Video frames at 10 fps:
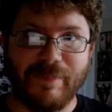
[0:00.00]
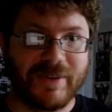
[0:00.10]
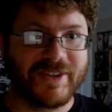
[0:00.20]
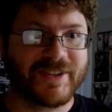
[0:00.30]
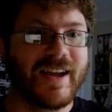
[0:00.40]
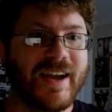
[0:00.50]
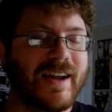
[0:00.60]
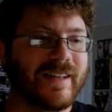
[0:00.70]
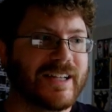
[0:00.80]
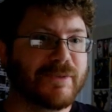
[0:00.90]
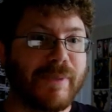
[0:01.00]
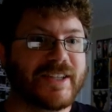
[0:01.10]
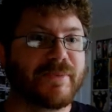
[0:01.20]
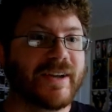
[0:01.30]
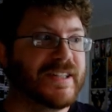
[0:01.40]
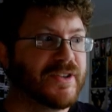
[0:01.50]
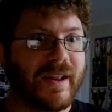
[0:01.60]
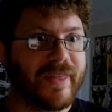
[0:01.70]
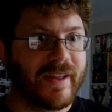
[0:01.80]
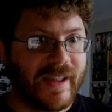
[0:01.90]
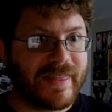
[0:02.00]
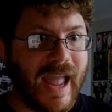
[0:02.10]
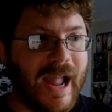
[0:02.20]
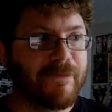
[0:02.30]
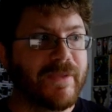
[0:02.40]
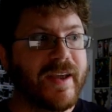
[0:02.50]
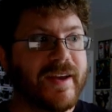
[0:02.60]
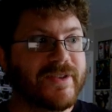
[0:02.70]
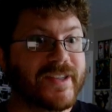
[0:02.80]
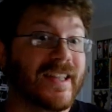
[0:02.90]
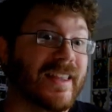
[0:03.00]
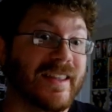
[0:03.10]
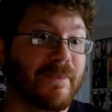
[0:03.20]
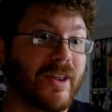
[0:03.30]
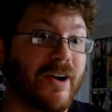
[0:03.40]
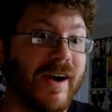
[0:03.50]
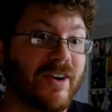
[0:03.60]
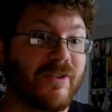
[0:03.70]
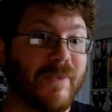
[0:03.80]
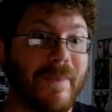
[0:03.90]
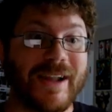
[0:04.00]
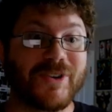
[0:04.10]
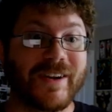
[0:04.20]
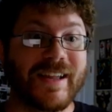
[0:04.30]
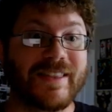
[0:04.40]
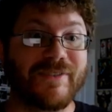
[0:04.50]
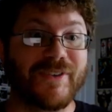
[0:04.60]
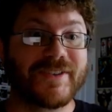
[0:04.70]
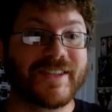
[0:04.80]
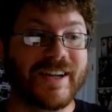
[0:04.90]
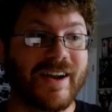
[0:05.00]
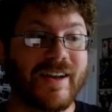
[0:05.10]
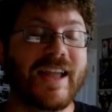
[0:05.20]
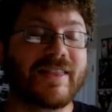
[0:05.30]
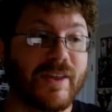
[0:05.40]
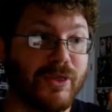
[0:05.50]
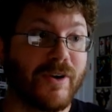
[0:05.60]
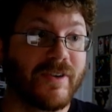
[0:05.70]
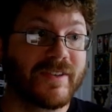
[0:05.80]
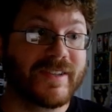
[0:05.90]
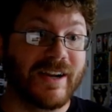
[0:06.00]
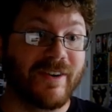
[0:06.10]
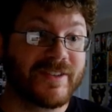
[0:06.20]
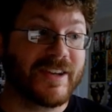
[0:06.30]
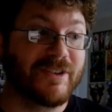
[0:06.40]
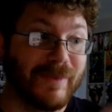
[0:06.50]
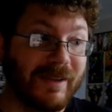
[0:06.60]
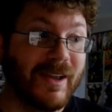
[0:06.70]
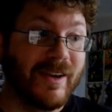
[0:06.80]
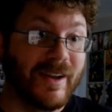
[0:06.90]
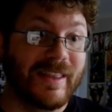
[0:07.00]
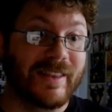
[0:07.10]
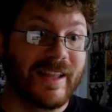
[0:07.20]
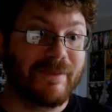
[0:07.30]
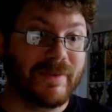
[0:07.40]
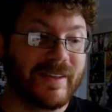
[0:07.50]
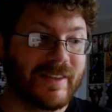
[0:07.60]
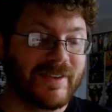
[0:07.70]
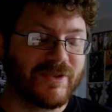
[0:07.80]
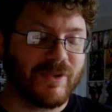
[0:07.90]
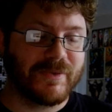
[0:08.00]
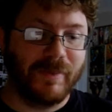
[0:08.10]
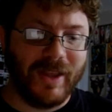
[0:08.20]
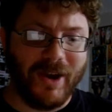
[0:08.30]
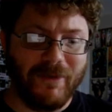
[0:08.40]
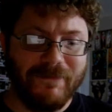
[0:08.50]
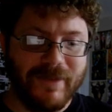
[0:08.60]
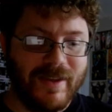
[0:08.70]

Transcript: But just like Space Marines or anything like that, just hit the link below. Head on over to my Patreon, hit the first tier, uh, hit the third tier, excuse me, in the link in the description below.